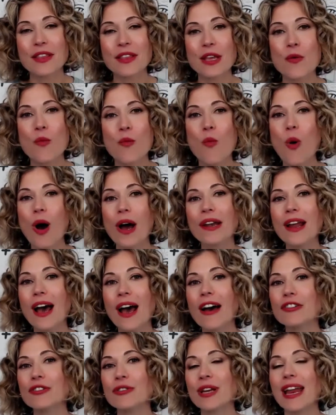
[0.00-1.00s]
the one
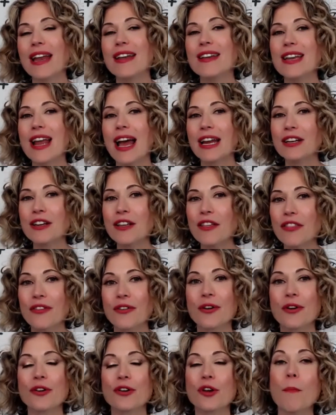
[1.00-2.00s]
hundred
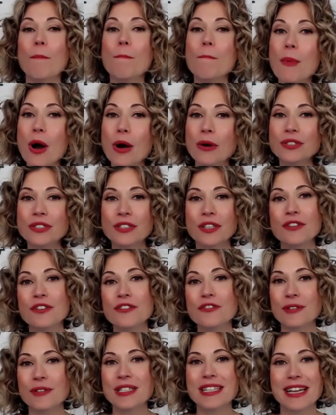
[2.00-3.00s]
ninety-third most
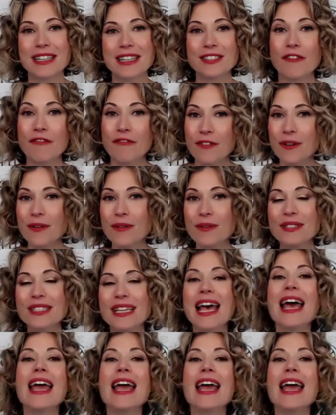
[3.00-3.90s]
nutrient-dense foods